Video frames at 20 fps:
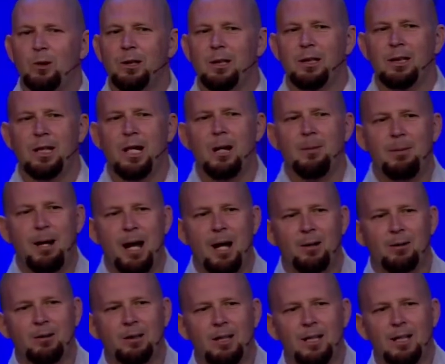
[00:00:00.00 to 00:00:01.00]
And he'd come
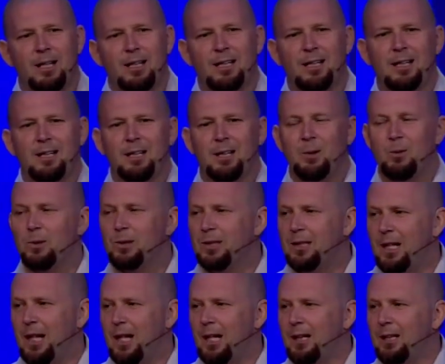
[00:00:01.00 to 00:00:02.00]
out and he would
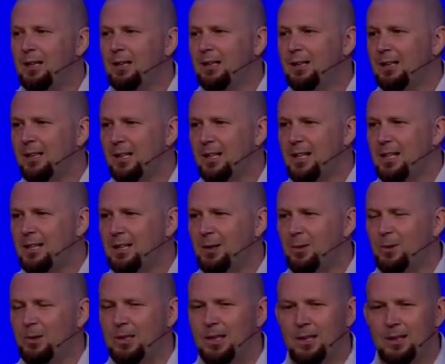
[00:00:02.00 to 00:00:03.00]
say this he
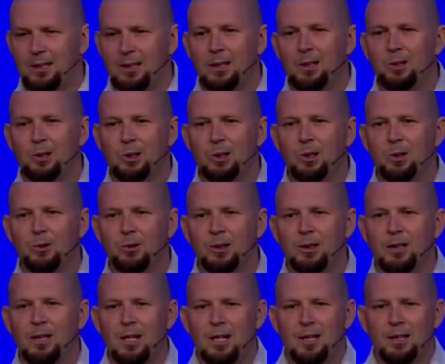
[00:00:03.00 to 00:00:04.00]
would say little children